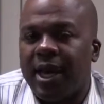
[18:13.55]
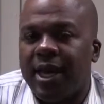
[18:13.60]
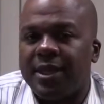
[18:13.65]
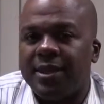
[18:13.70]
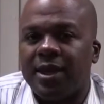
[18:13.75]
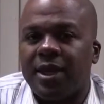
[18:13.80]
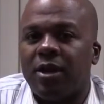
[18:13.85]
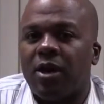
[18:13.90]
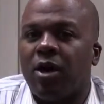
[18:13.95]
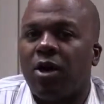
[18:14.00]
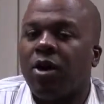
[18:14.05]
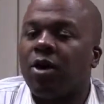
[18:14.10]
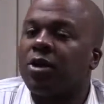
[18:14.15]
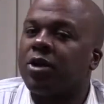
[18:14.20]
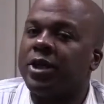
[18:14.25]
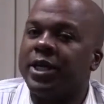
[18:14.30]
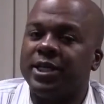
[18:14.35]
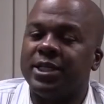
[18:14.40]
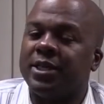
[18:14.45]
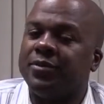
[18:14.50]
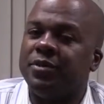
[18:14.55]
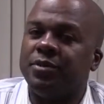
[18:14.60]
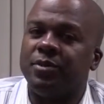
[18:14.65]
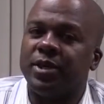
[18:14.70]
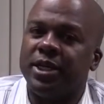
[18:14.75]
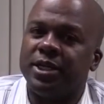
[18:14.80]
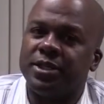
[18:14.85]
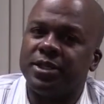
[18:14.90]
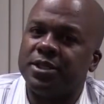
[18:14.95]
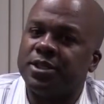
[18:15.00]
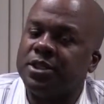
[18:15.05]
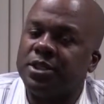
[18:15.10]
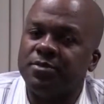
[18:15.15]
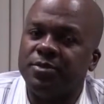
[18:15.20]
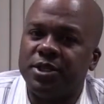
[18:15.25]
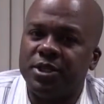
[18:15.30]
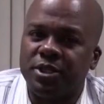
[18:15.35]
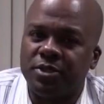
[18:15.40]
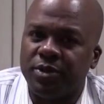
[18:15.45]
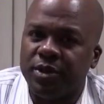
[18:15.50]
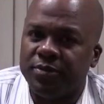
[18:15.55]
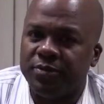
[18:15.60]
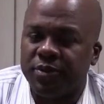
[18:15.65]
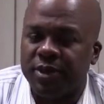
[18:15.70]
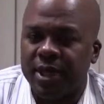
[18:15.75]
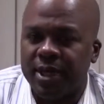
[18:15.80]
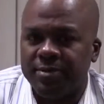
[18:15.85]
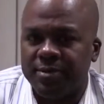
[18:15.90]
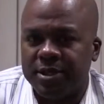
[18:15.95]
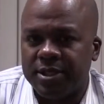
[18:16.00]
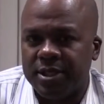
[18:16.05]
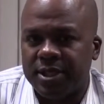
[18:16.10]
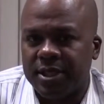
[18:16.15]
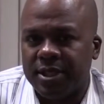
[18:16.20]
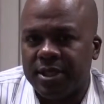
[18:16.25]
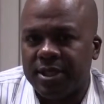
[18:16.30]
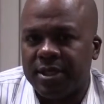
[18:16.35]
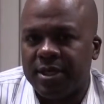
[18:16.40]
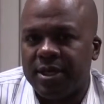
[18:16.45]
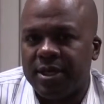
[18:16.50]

and that all our HIV patients should be screened for Hep C,